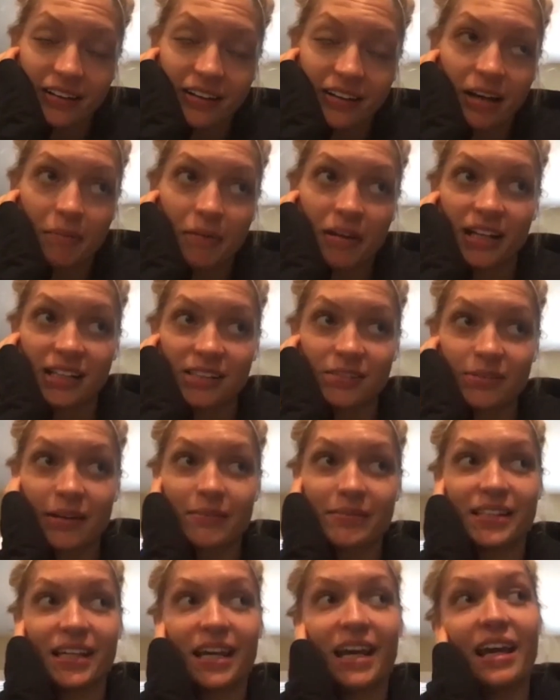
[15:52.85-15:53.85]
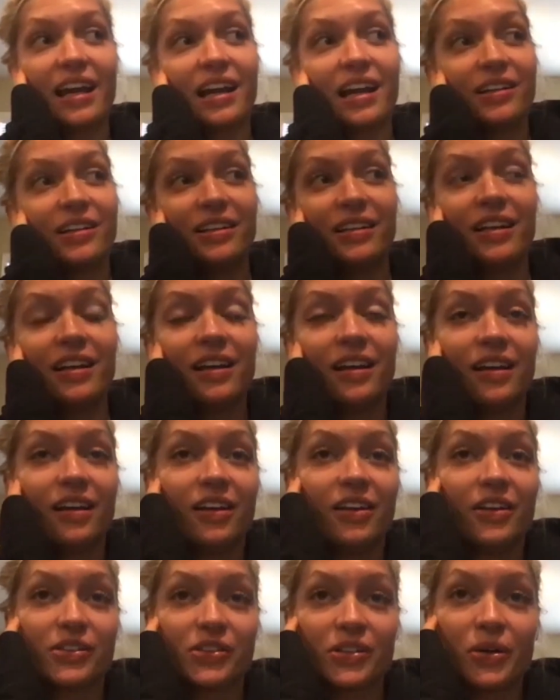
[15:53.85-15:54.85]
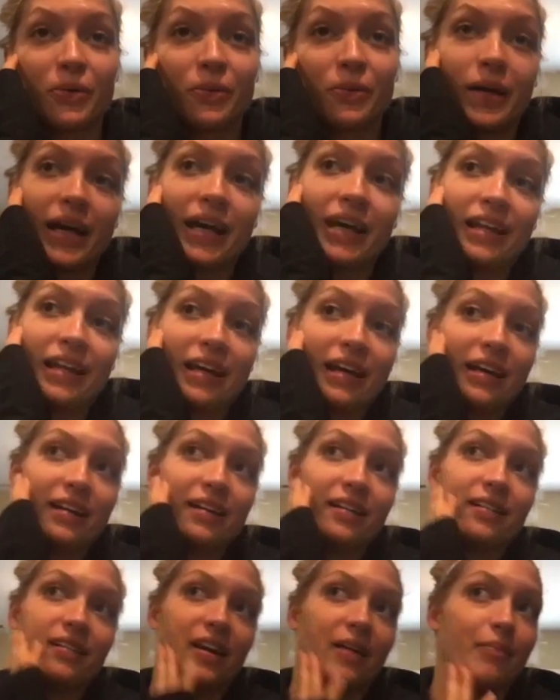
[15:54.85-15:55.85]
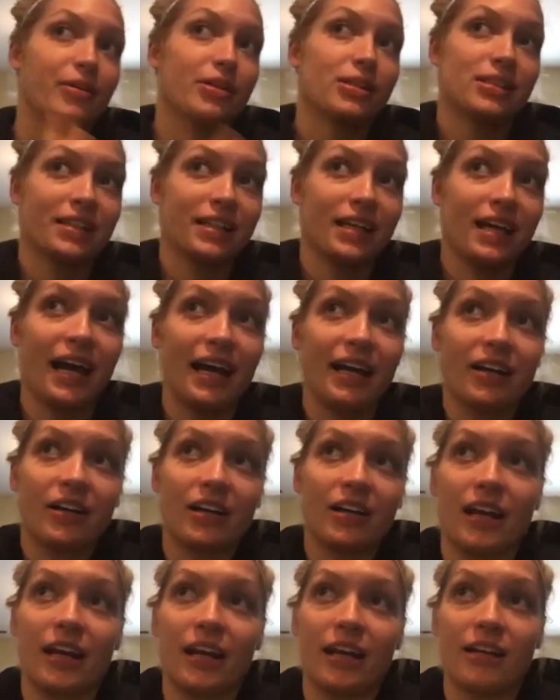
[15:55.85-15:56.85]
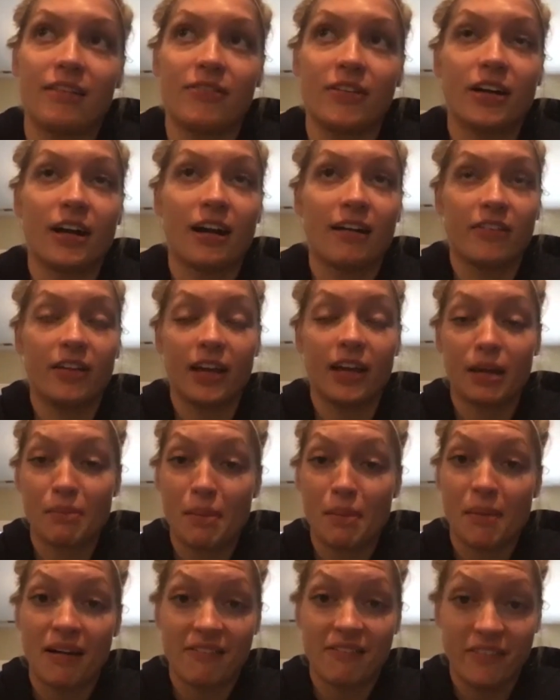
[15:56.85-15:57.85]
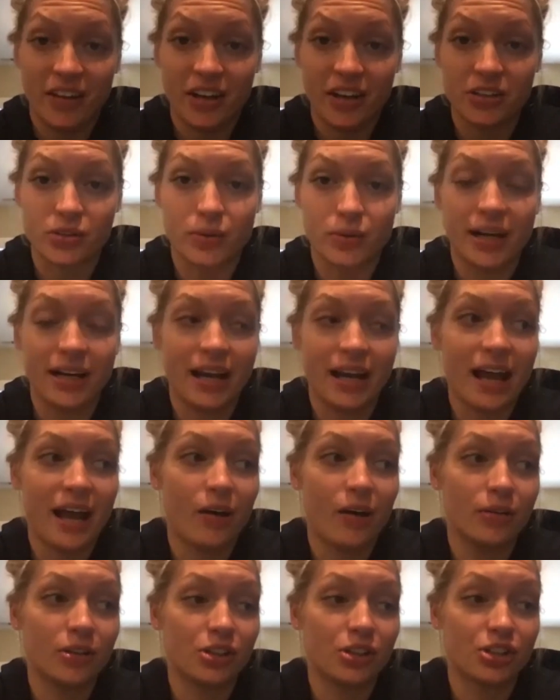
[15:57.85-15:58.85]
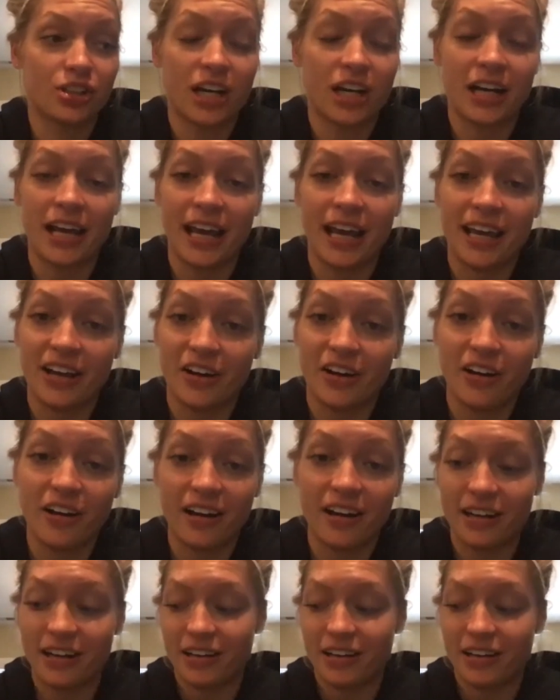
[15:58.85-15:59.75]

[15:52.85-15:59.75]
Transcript: I mean, that's what I'm saying. There's no way that personally I could get any fitter. I feel like I'm at my fittest right now and just trying to hang on.